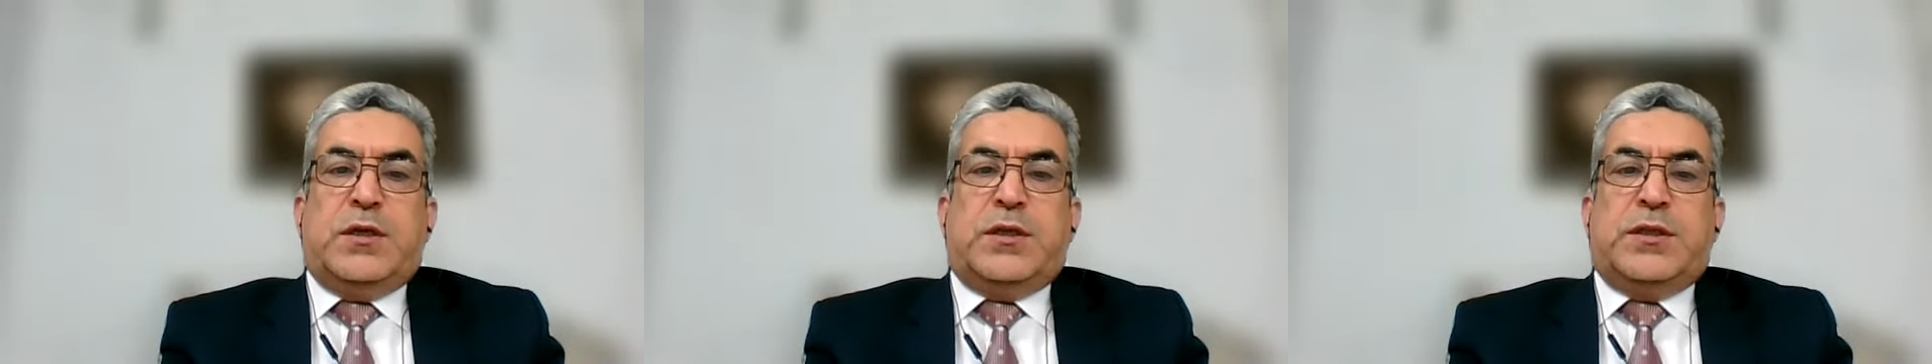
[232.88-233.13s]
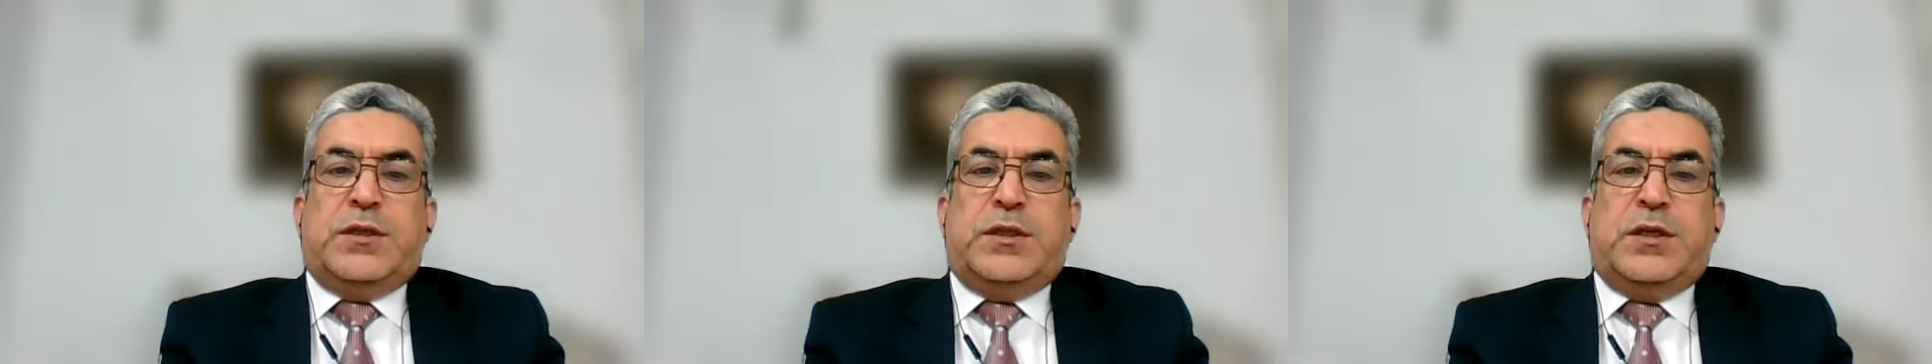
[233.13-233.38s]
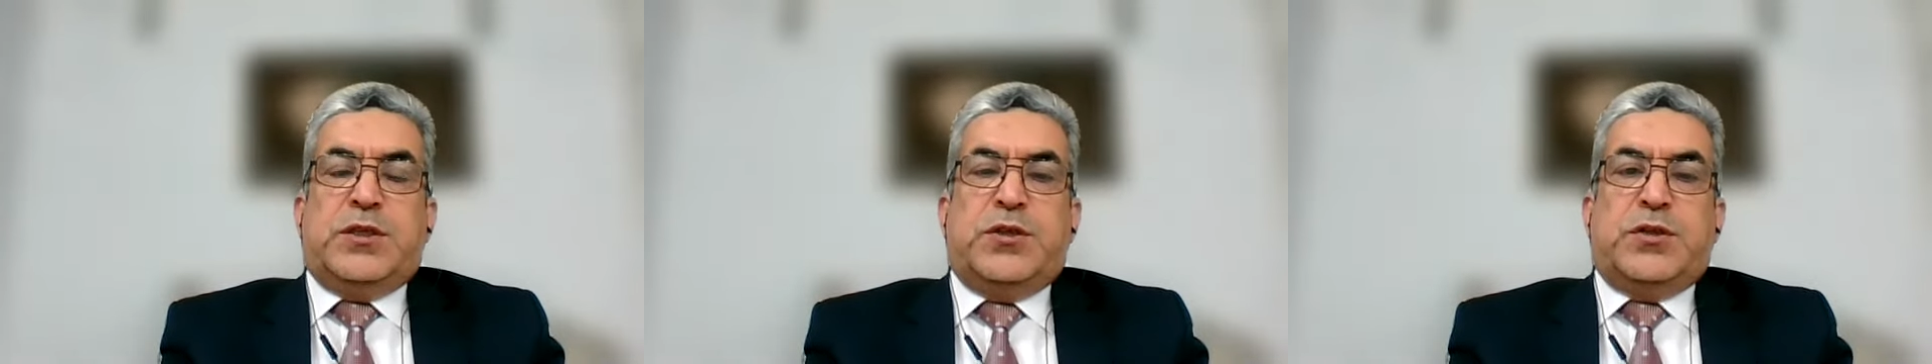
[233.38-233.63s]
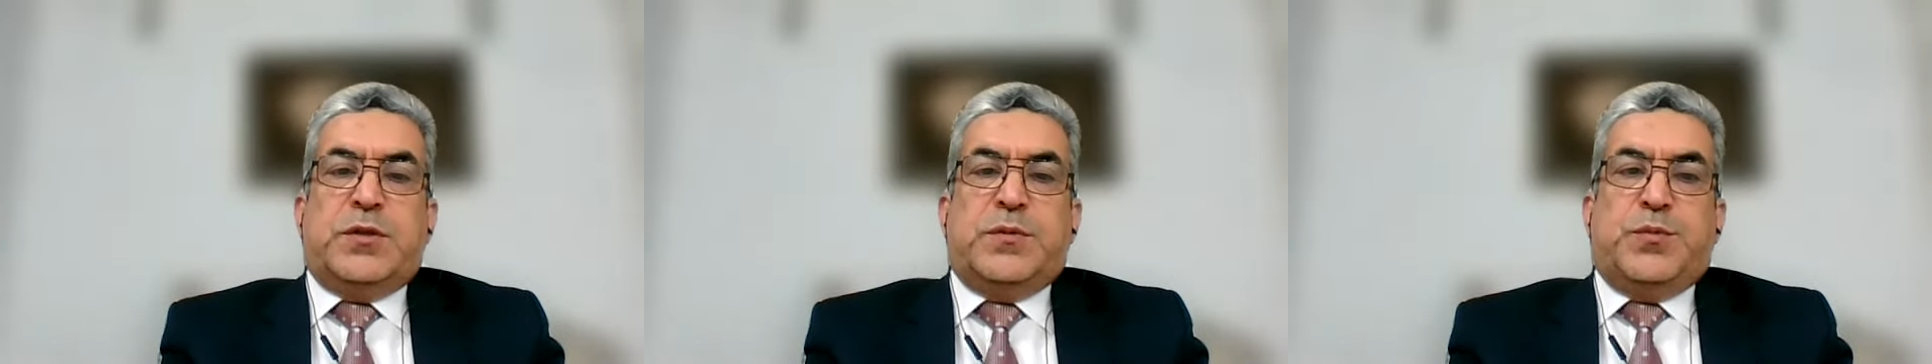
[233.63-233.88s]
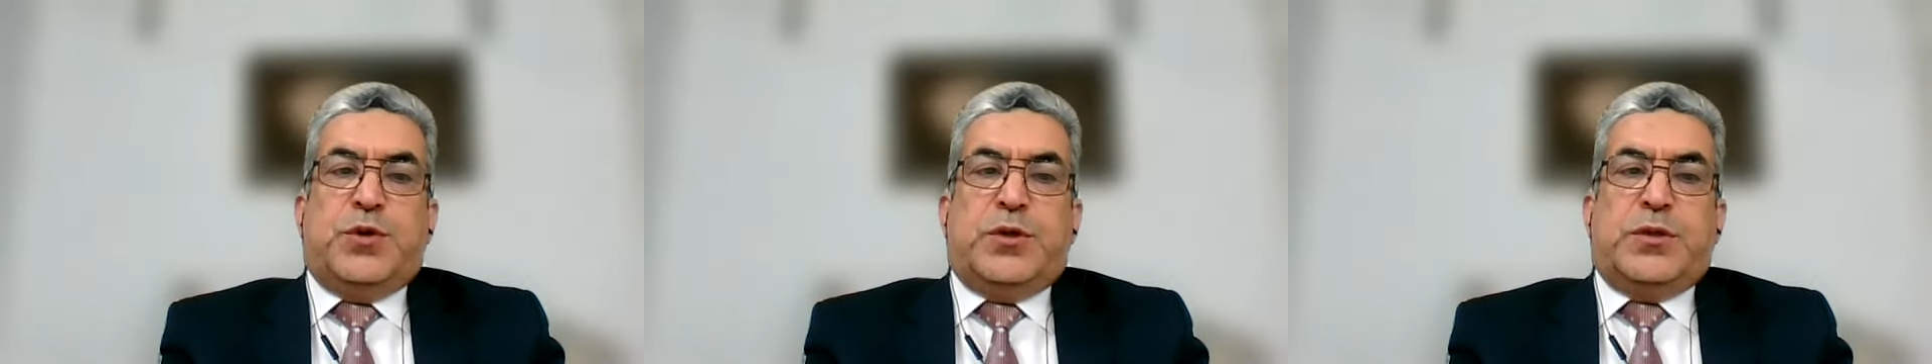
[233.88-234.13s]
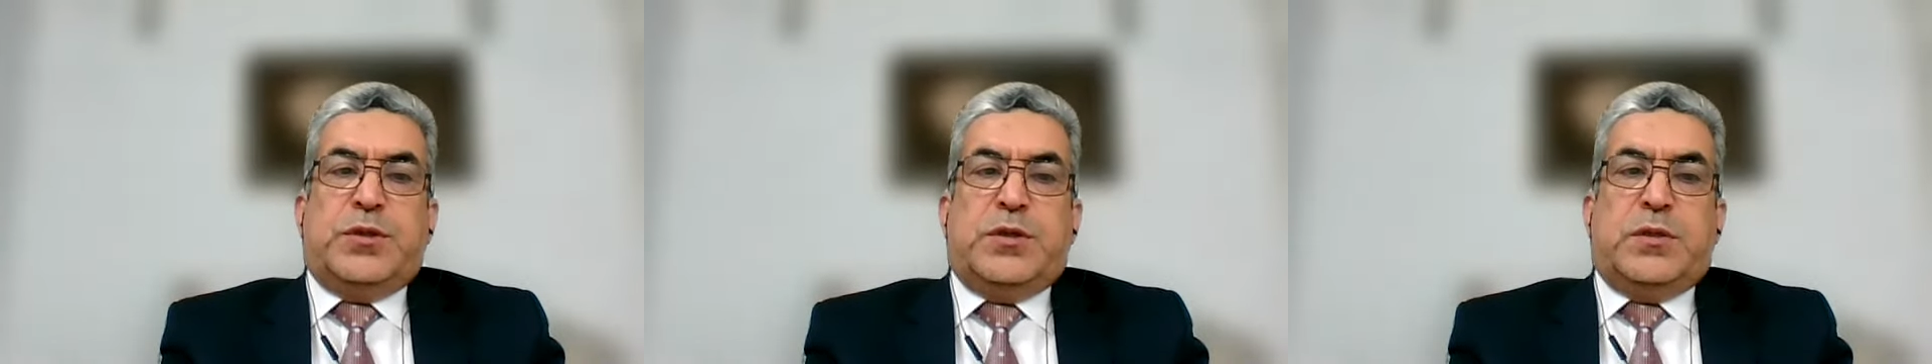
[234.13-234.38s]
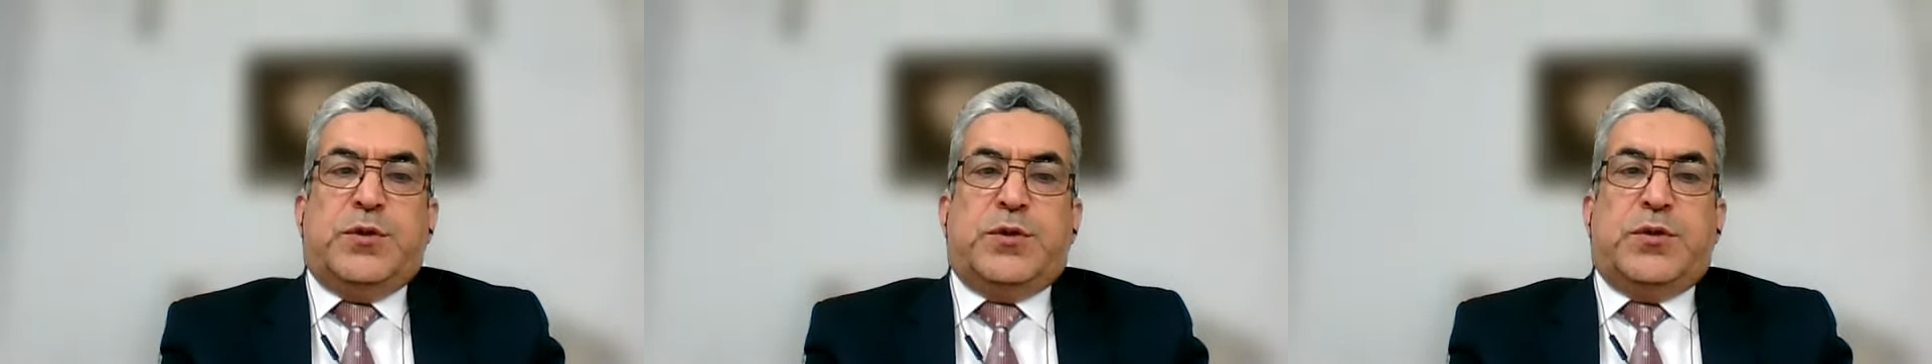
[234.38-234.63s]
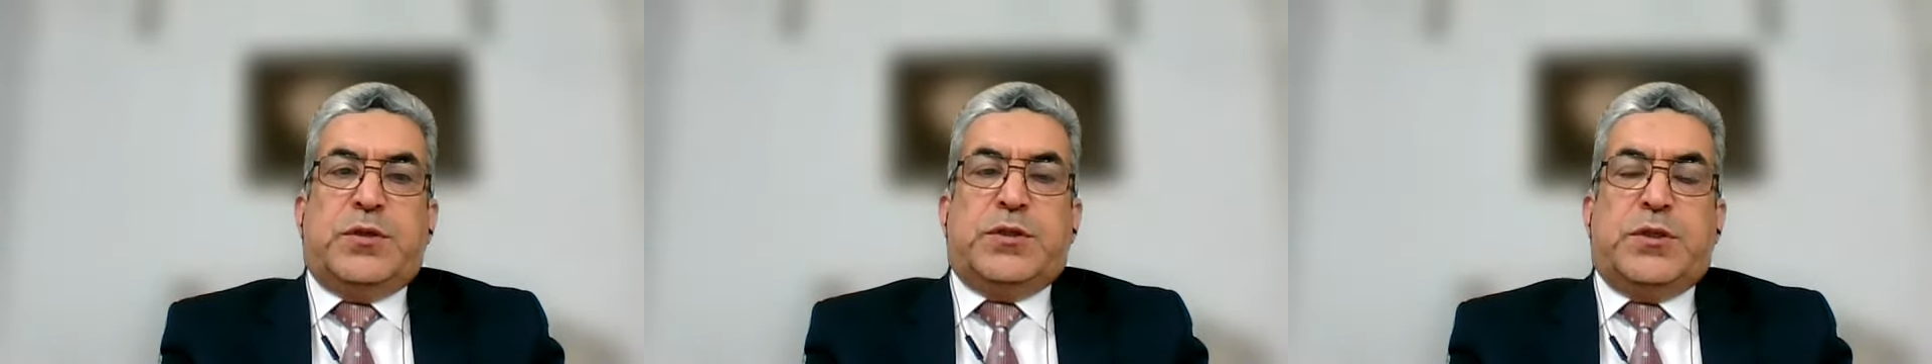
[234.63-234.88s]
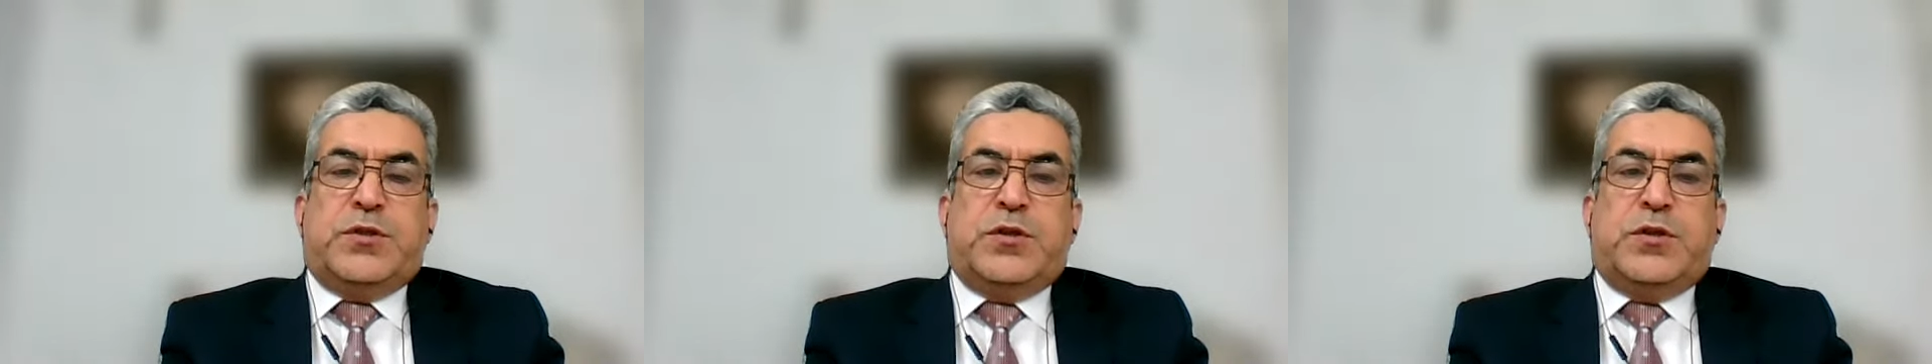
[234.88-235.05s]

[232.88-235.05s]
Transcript: Sedation is important because this